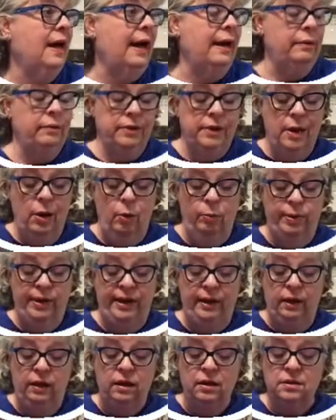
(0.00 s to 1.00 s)
I don't know, but
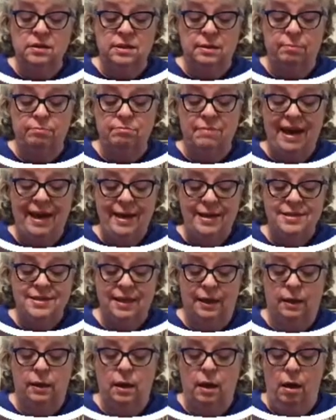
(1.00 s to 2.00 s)
it looks
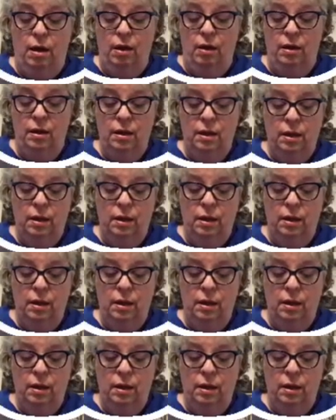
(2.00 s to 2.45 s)
amazing, y'all.